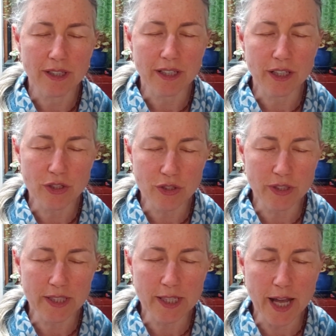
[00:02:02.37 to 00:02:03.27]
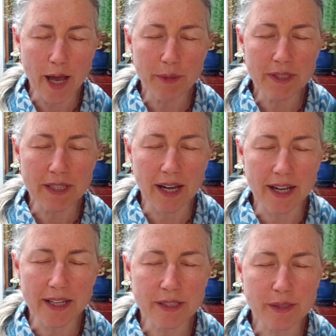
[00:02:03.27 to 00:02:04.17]
ensuring that it happens in the
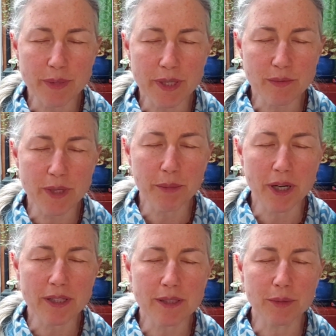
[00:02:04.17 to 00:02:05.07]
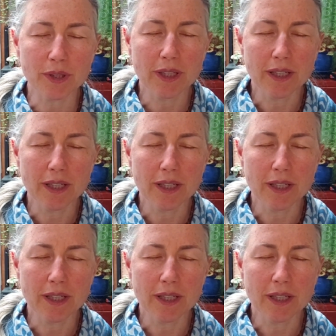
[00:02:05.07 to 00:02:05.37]
highest and best way possible,